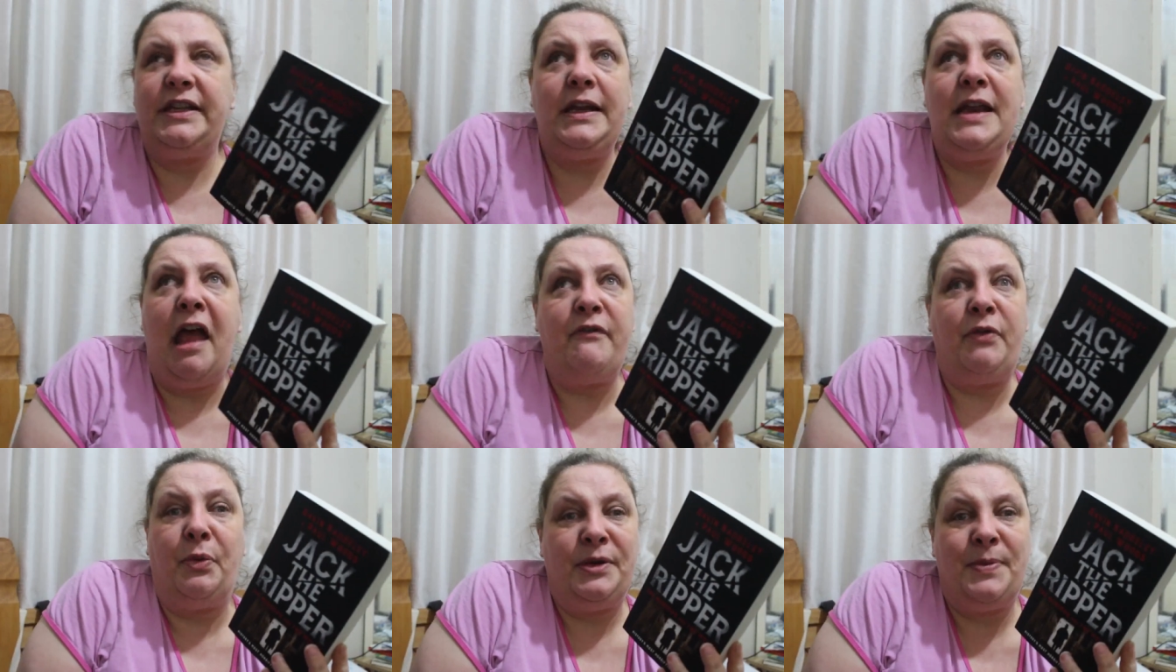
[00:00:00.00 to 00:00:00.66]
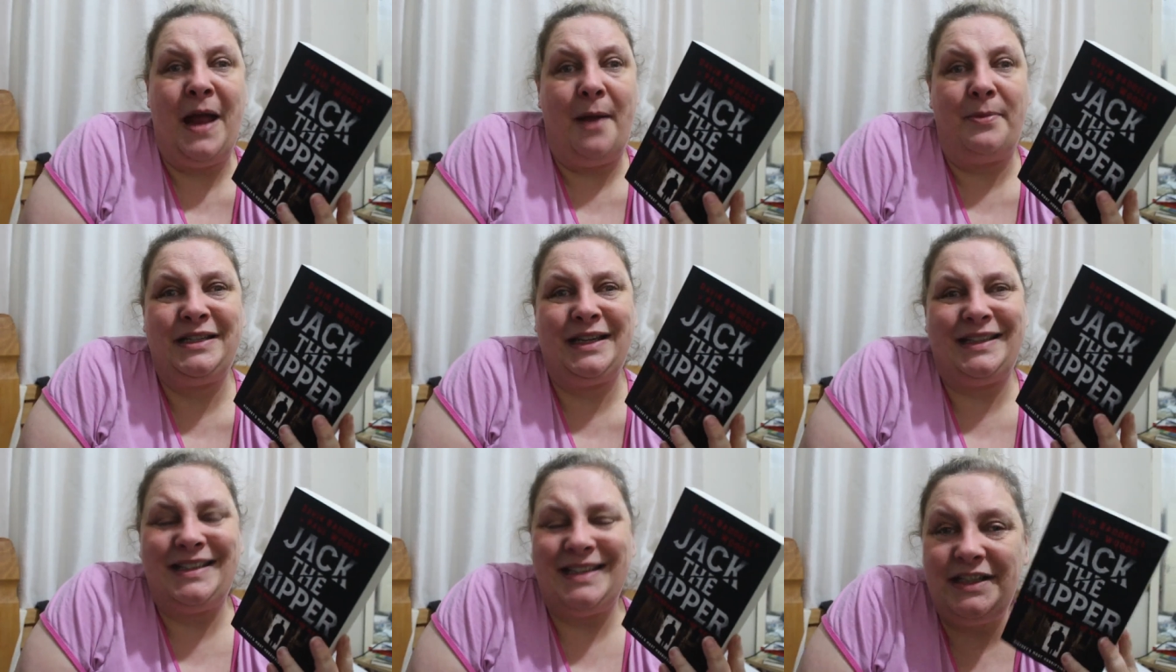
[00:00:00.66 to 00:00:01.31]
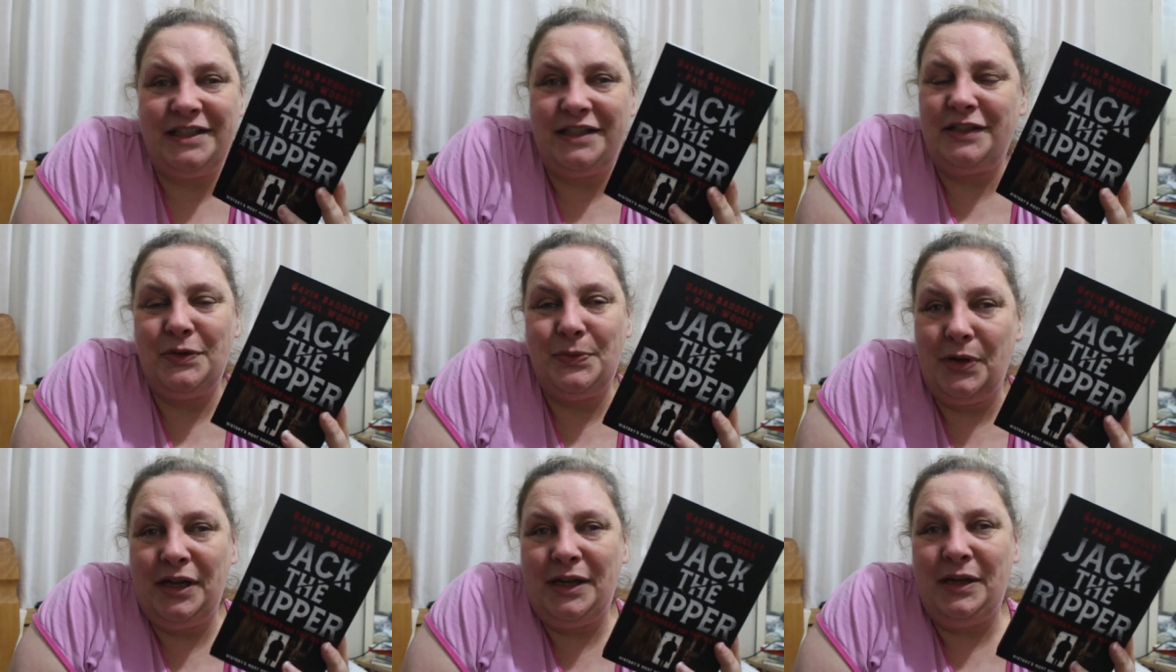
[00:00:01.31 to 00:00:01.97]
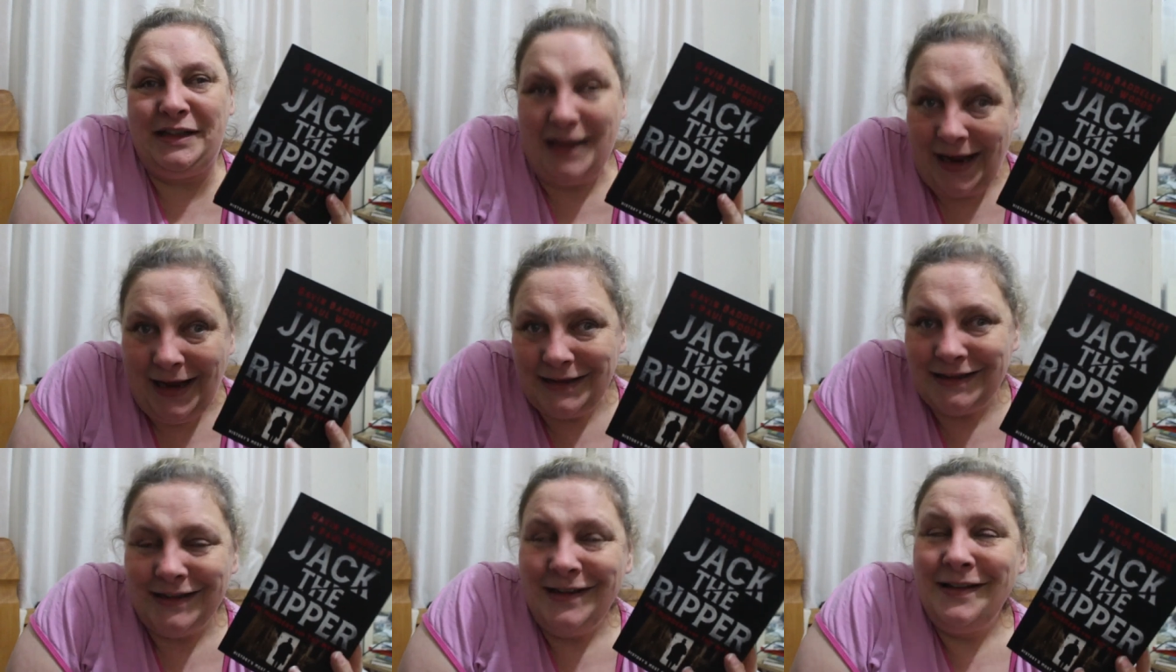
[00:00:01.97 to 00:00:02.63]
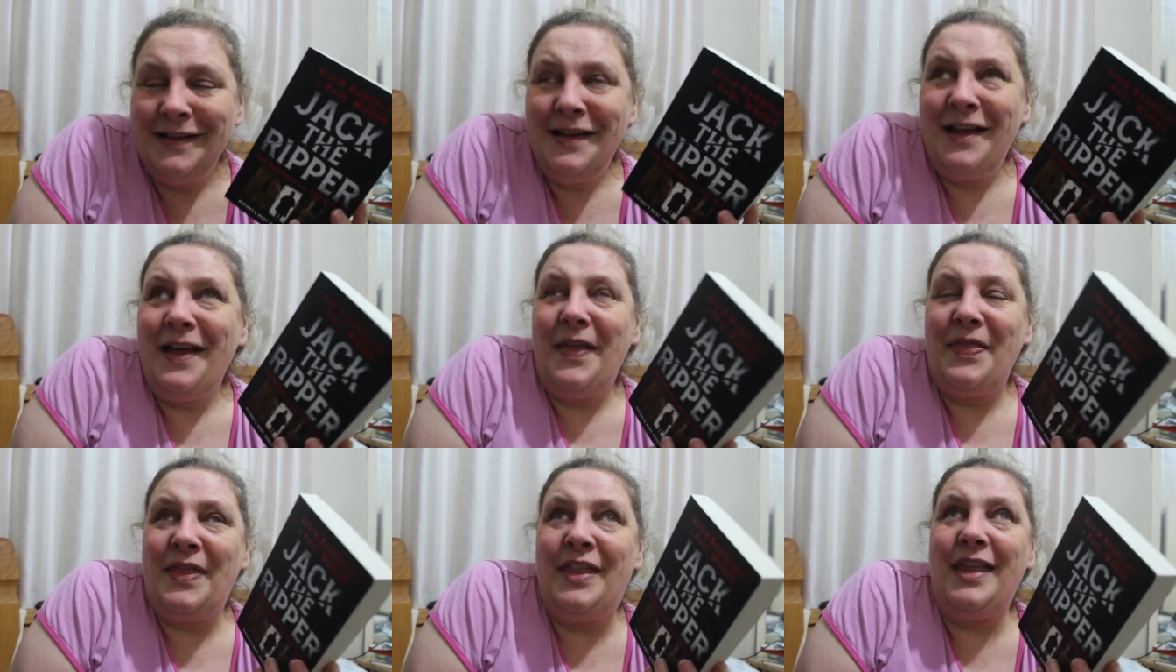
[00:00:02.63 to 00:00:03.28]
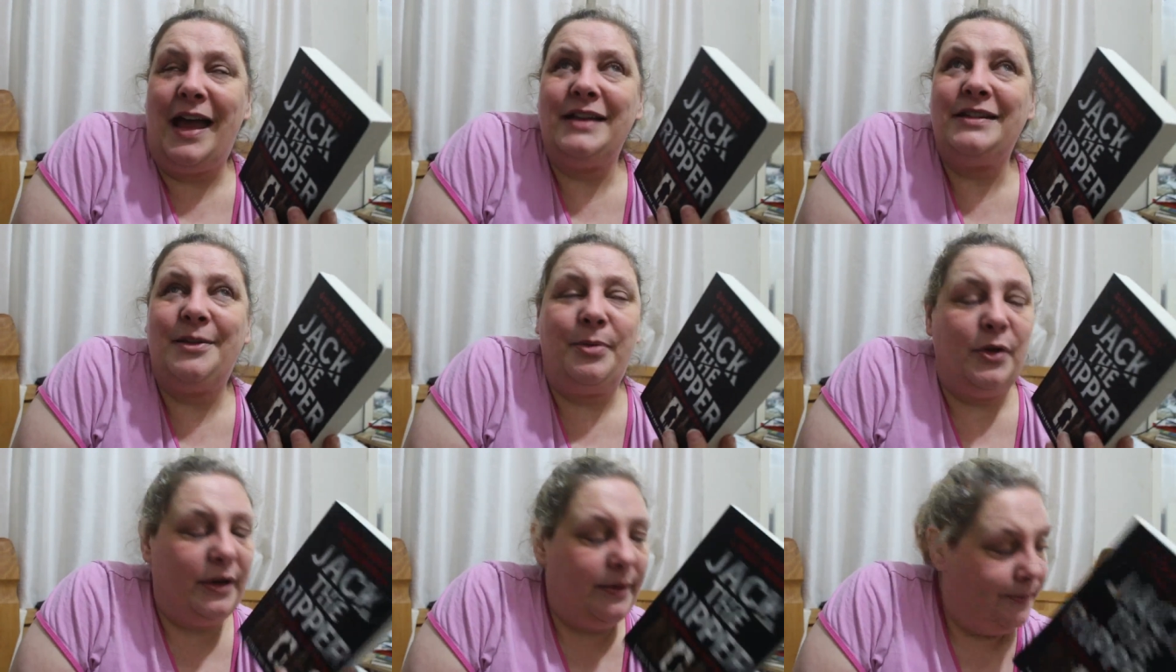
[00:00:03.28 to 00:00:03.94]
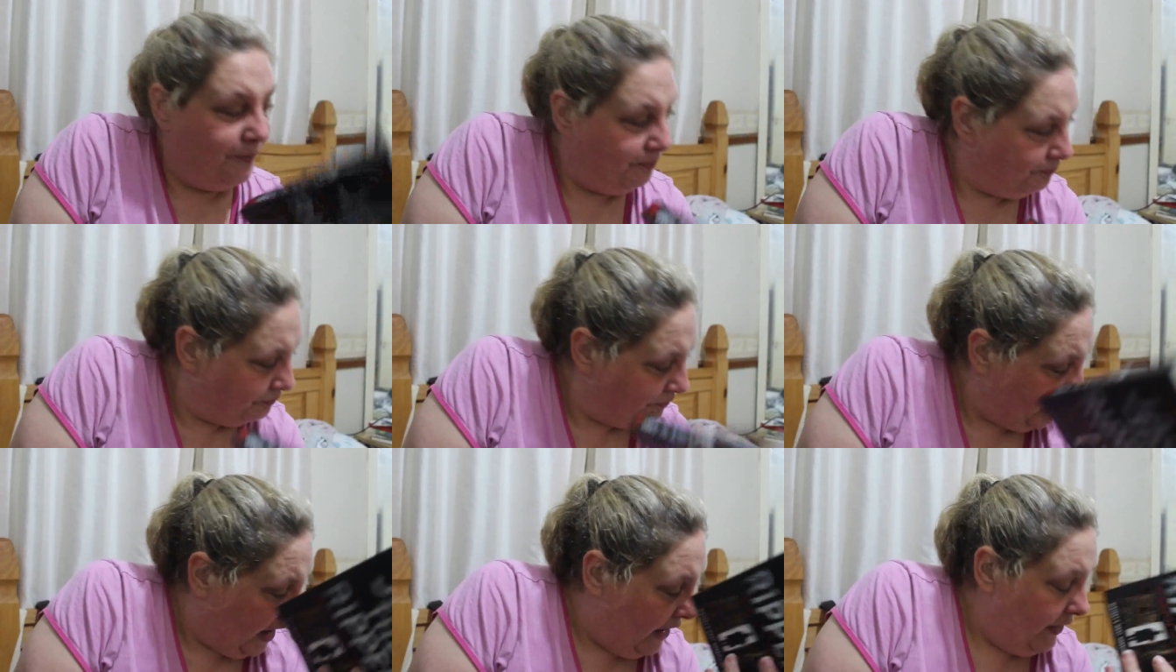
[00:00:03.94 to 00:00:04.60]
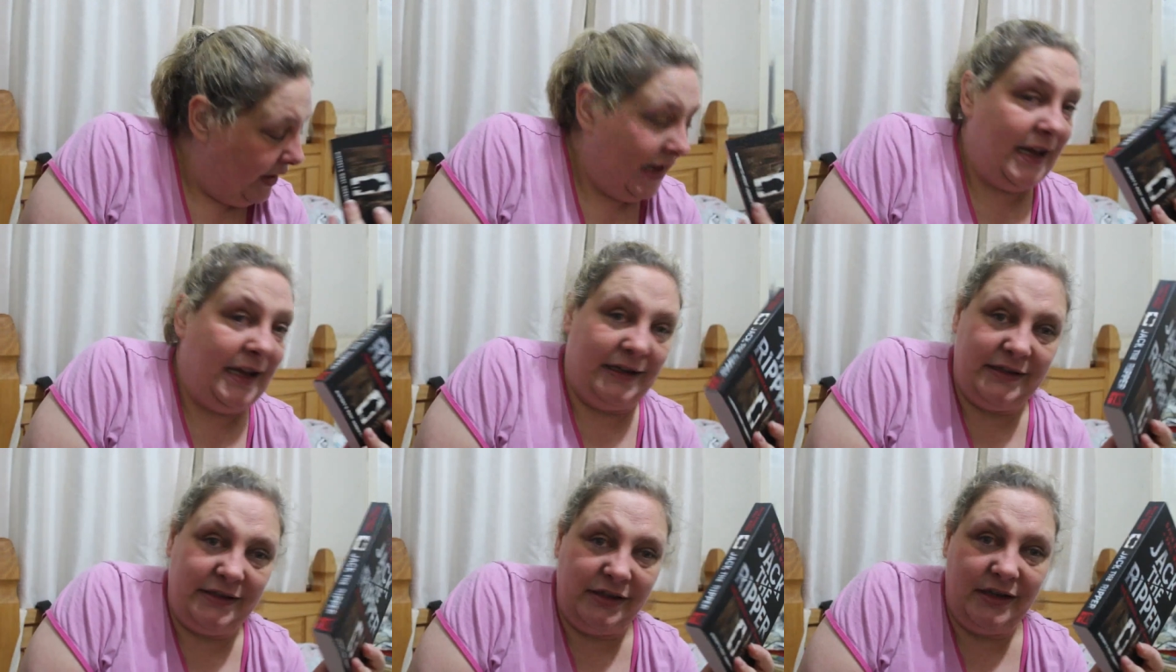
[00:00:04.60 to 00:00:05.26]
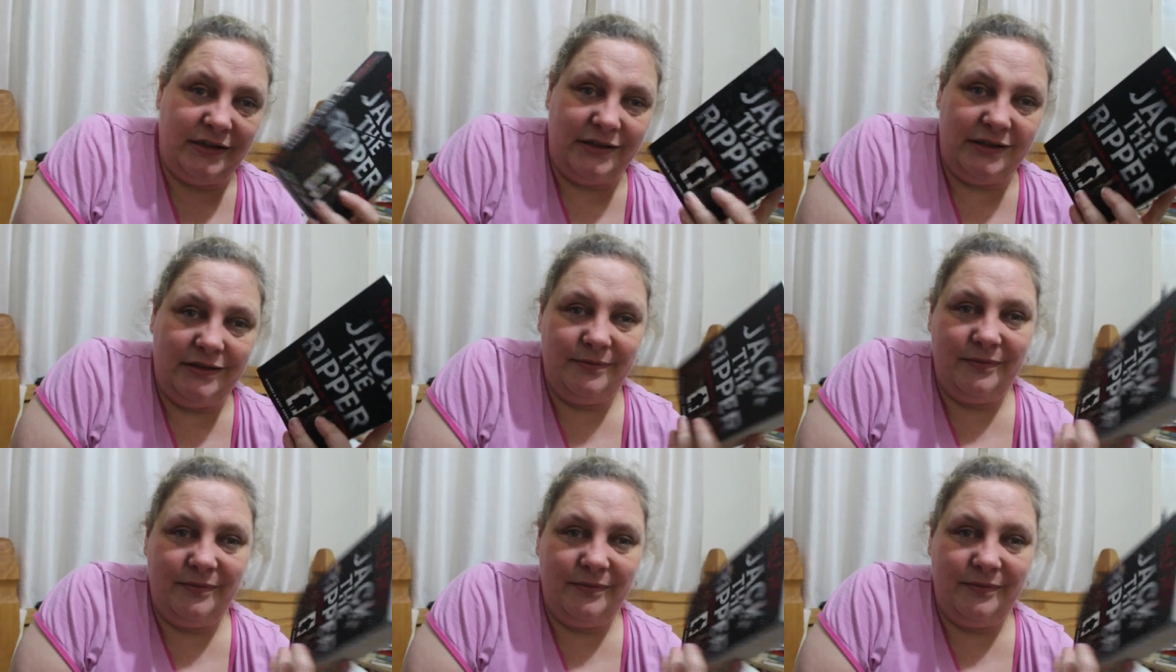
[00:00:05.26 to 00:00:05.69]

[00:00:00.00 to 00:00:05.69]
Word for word: he never would be able to see to do what he did. That's the point. So it is just,